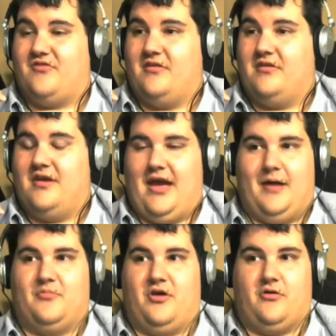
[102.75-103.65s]
Mm-hmm.
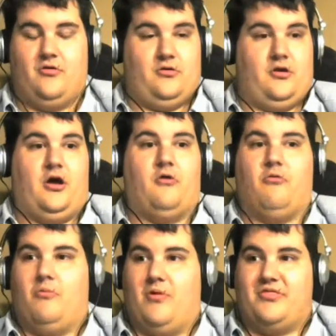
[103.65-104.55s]
And I'm mm-hmm. like, oh,
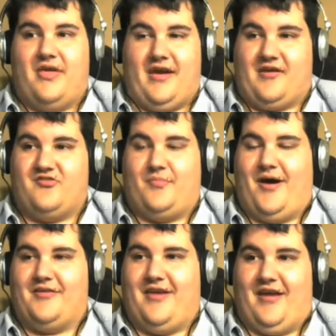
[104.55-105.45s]
well, what the heck is a
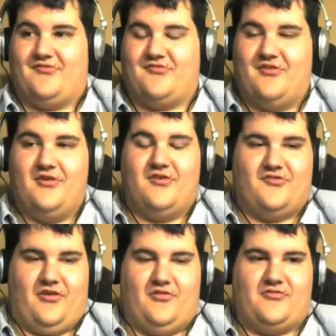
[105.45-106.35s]
podcast?
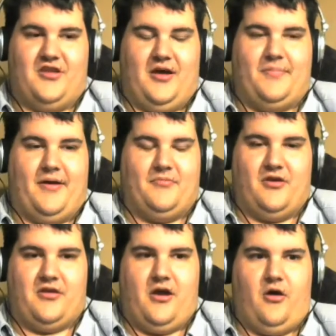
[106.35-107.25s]
So I looked it up, and I'm
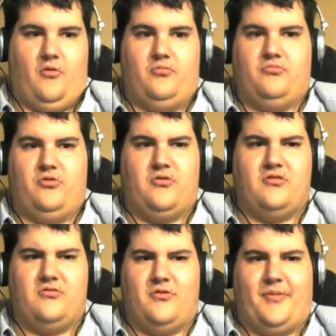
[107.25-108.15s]
like, oh, you
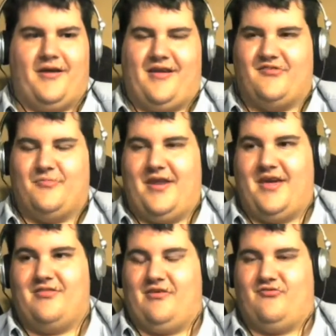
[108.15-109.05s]
can do a podcast about
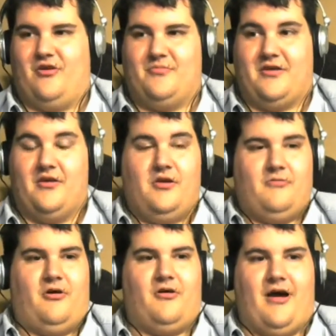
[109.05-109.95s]
anything. So I'm like,
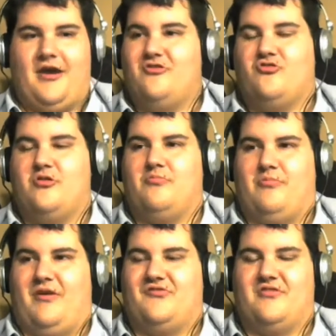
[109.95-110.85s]
well, oh, I enjoy
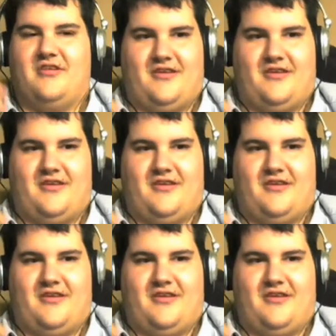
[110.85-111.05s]
wrestling.